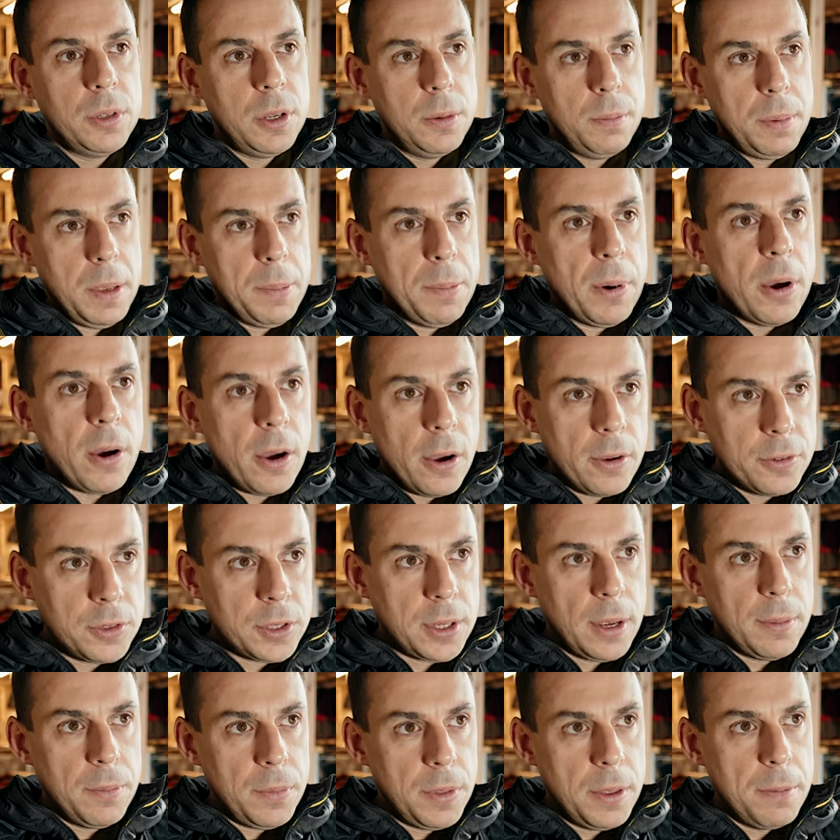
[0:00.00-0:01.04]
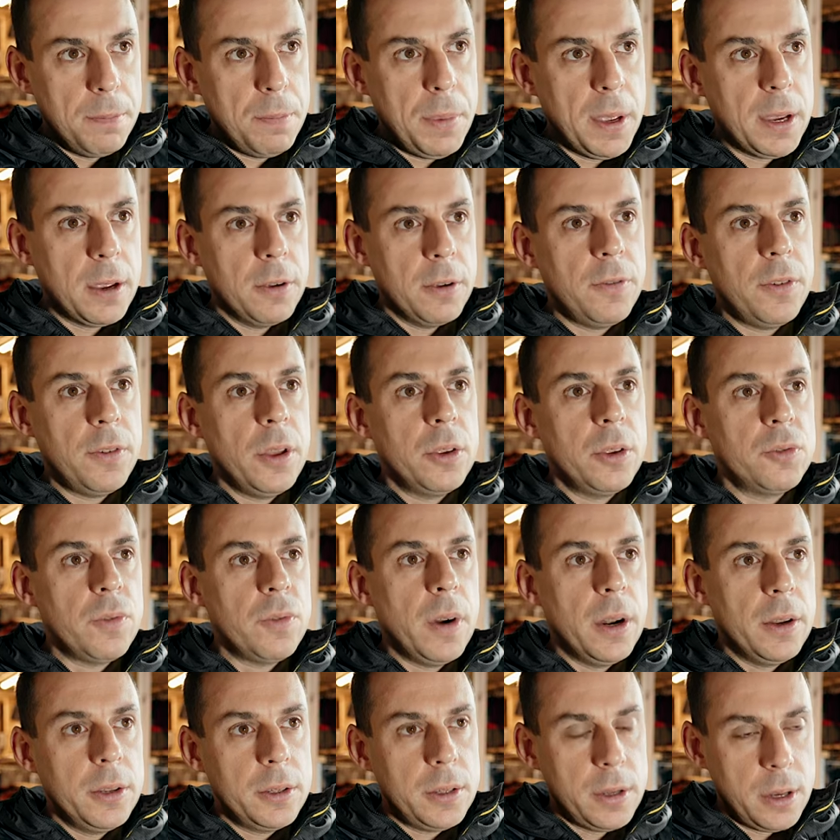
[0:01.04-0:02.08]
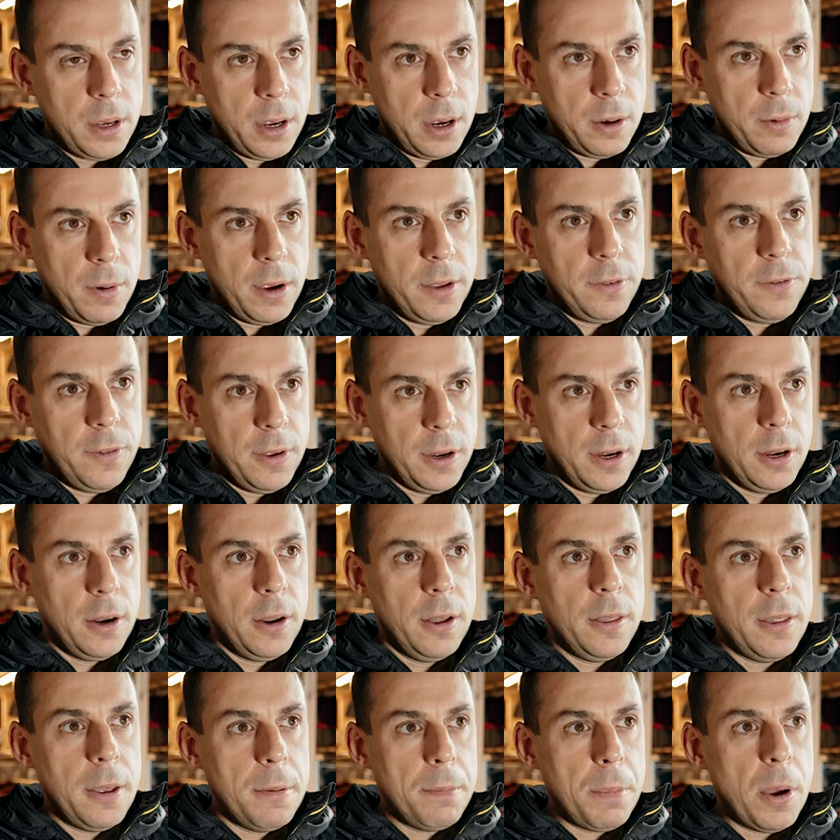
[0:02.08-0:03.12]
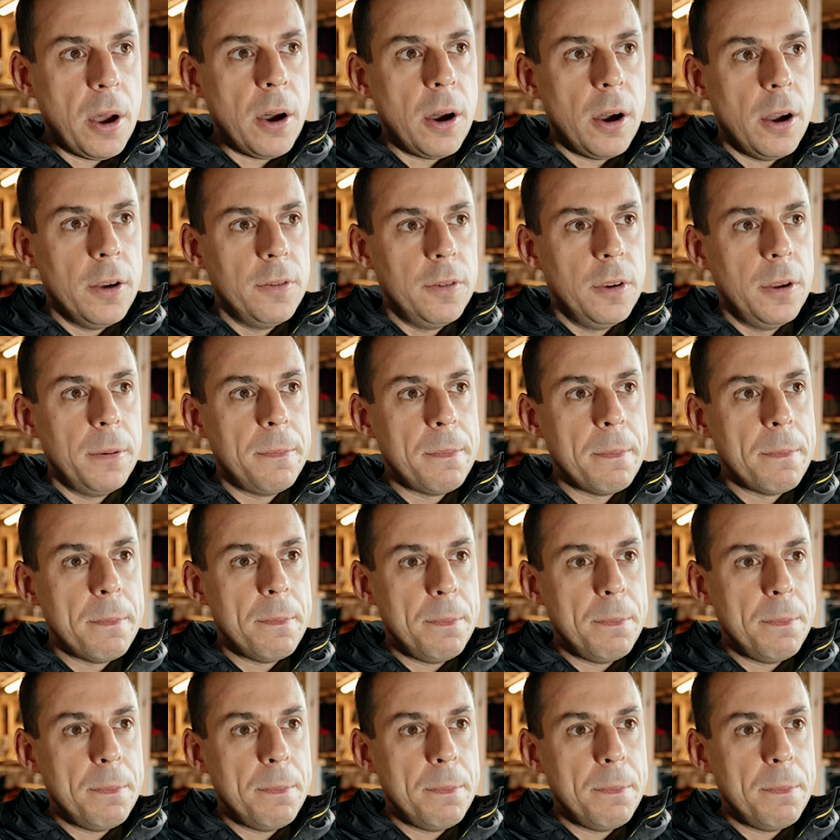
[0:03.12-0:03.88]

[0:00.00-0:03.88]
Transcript: to be part of something bigger, for those runners to go away feeling like they're part of a